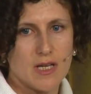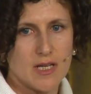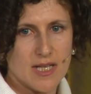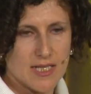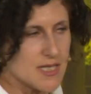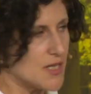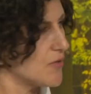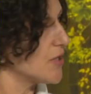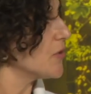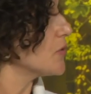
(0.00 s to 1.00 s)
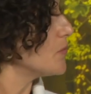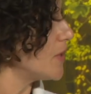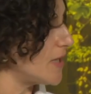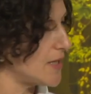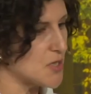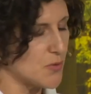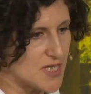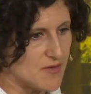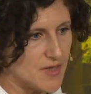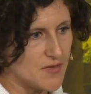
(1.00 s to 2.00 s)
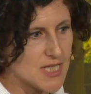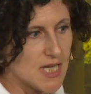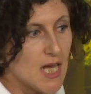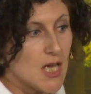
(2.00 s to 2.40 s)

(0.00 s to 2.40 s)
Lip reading: net zero by 2050,